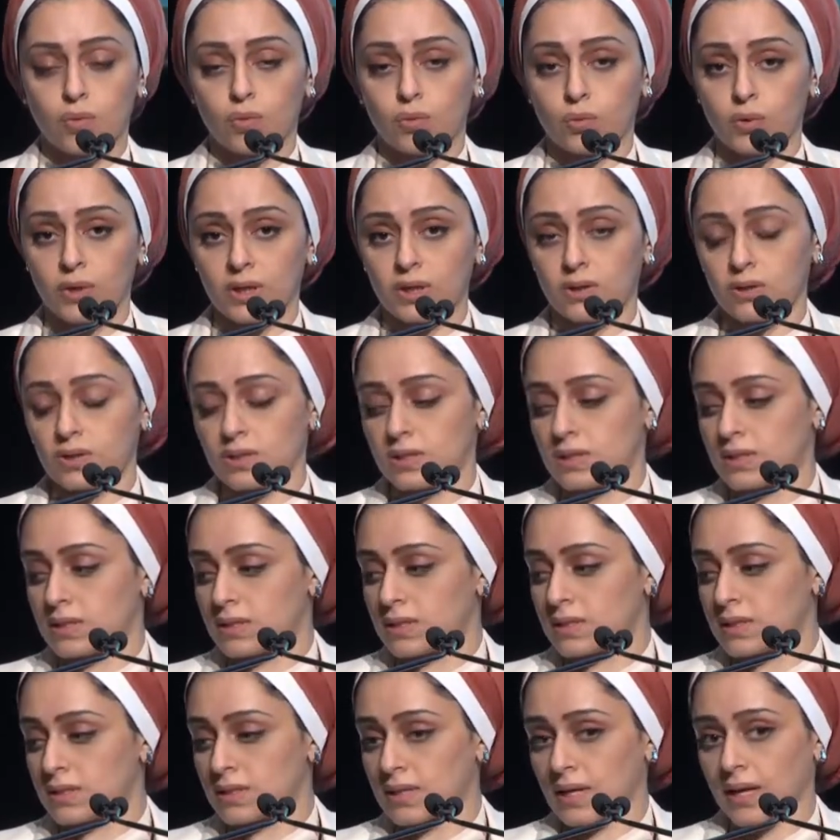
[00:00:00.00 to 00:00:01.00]
we could
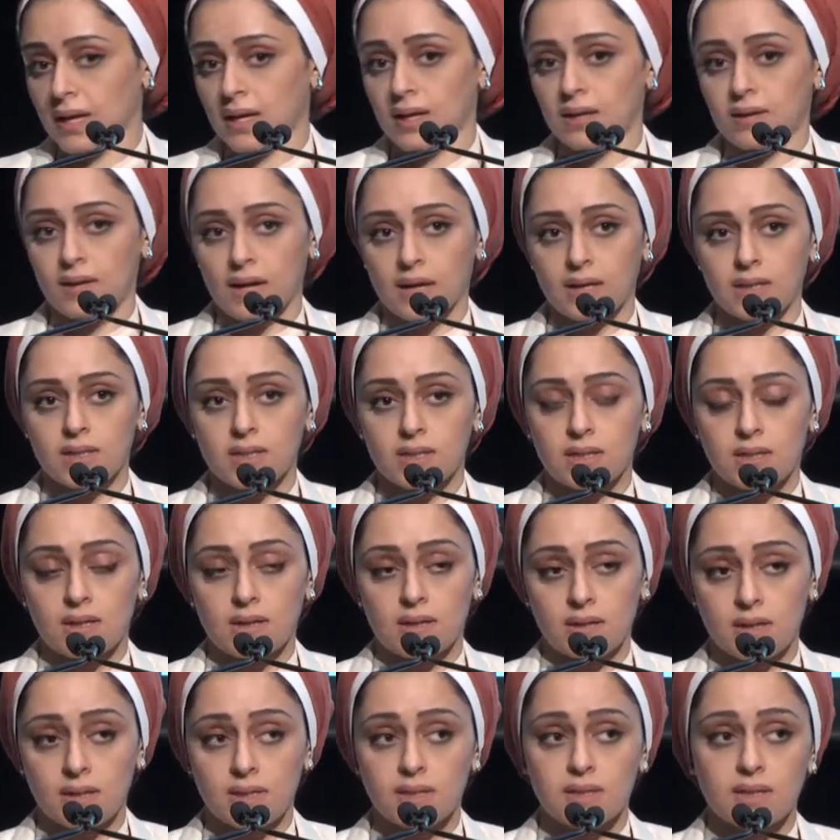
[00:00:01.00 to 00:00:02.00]
say that
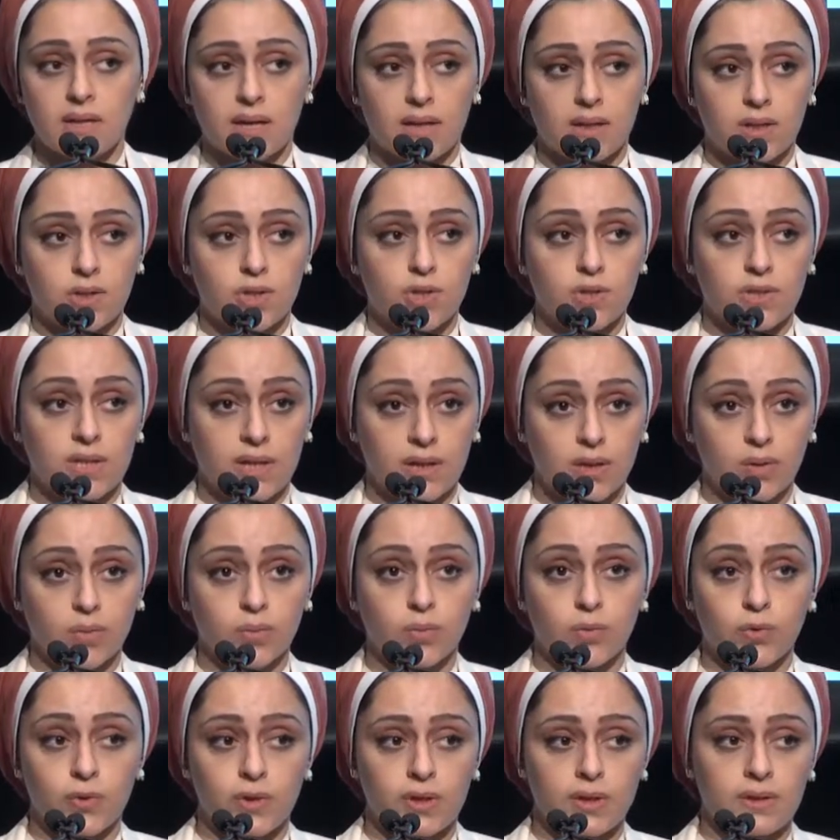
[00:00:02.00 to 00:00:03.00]
these data should
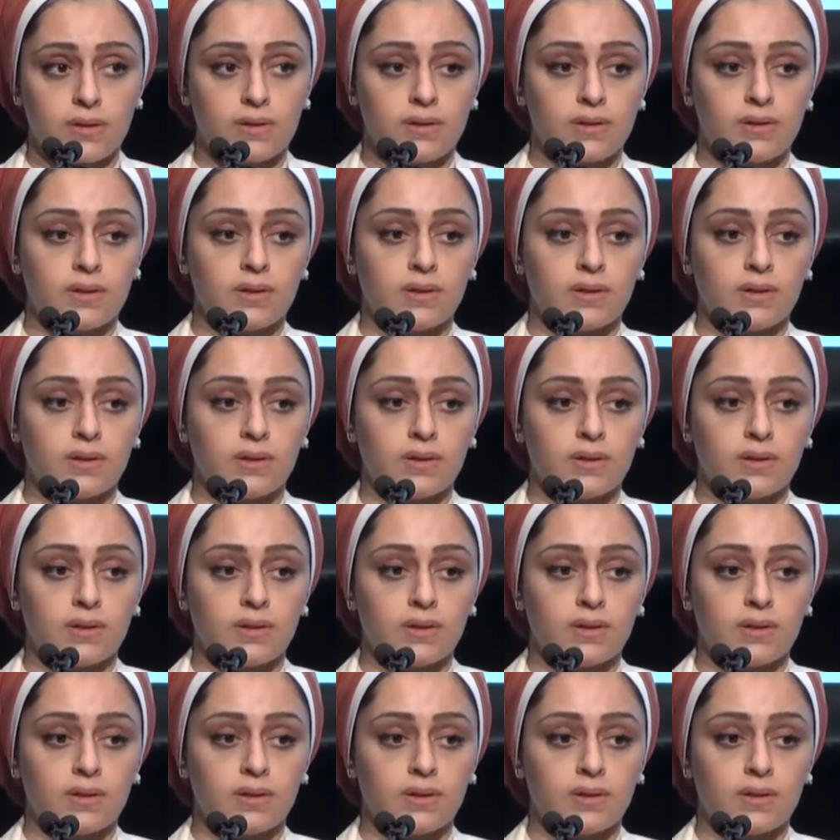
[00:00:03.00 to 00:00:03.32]
help with